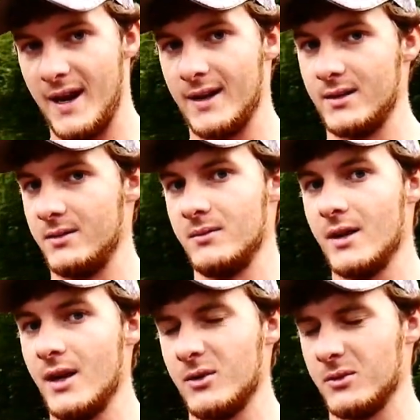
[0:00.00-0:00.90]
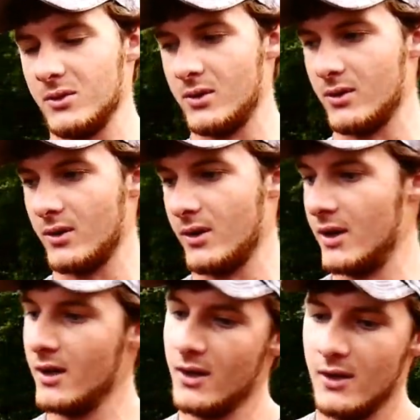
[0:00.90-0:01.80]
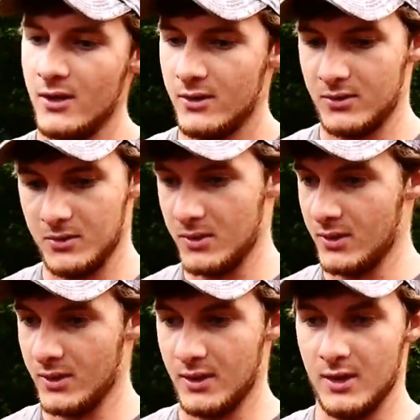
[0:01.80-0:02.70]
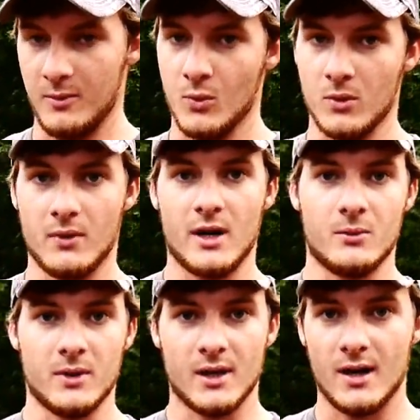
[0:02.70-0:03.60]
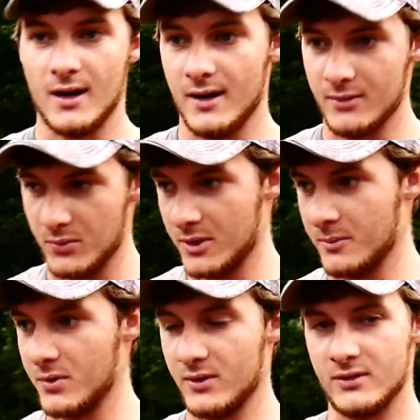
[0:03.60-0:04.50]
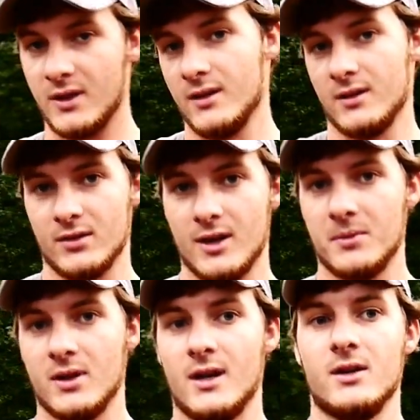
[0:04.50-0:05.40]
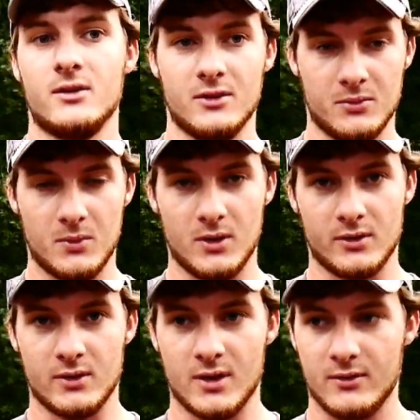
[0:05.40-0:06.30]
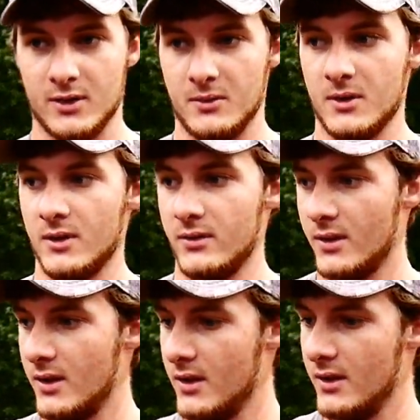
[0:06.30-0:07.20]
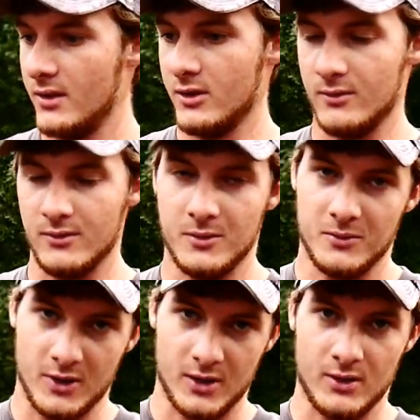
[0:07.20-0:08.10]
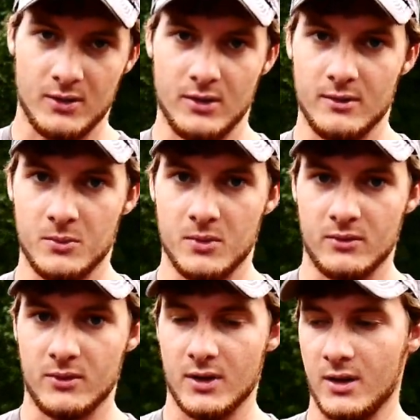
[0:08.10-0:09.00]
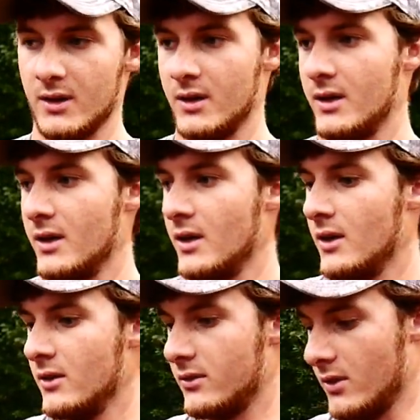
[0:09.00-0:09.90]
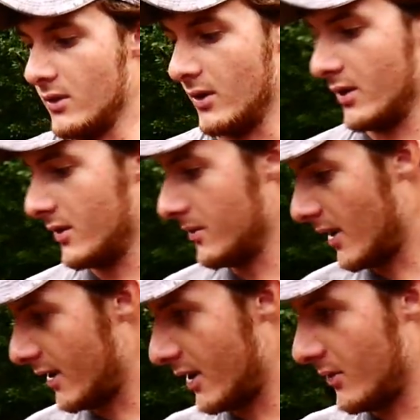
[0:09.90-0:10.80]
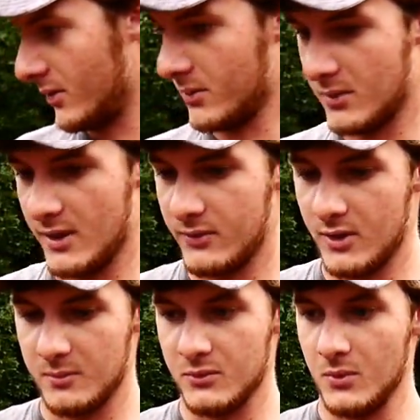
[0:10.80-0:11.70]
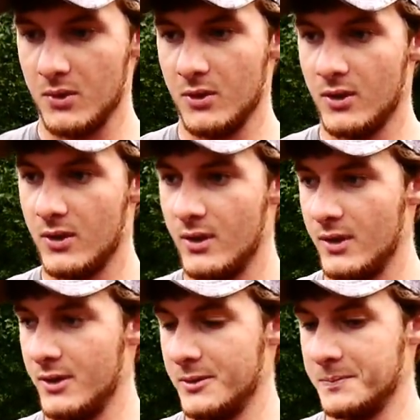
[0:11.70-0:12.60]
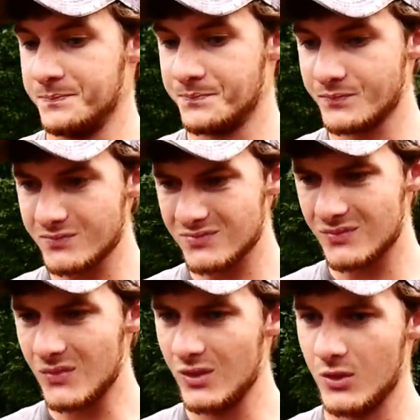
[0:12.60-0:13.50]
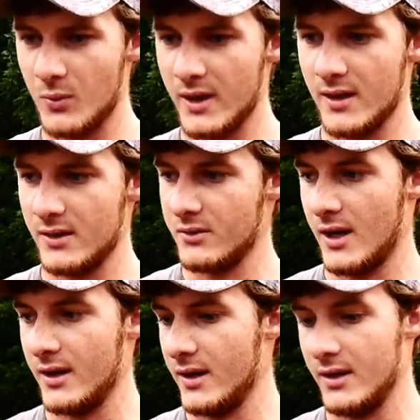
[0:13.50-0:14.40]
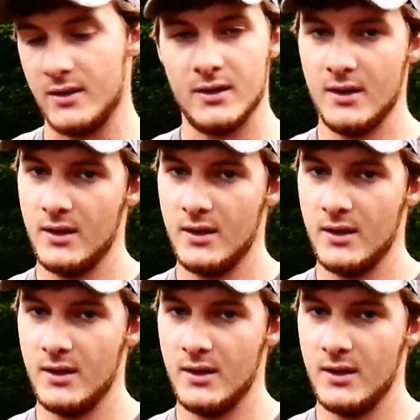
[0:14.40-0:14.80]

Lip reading: packed it down real hard. So really, any more rain that we got, if we'd have put seed on top of that, it would just washed off anyways, and very little of it would have stuck. So right now, with the roughed up soil, the way it is right now,